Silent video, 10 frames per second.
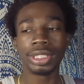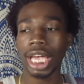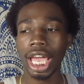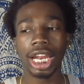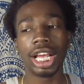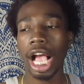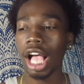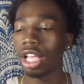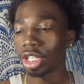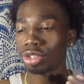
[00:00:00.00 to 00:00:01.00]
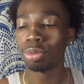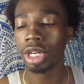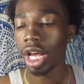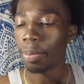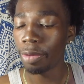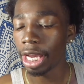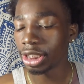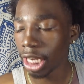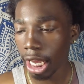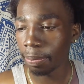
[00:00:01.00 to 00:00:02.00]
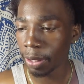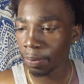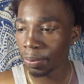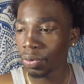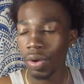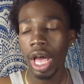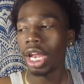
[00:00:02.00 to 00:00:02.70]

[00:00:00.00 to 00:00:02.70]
I talked with a couple educated people.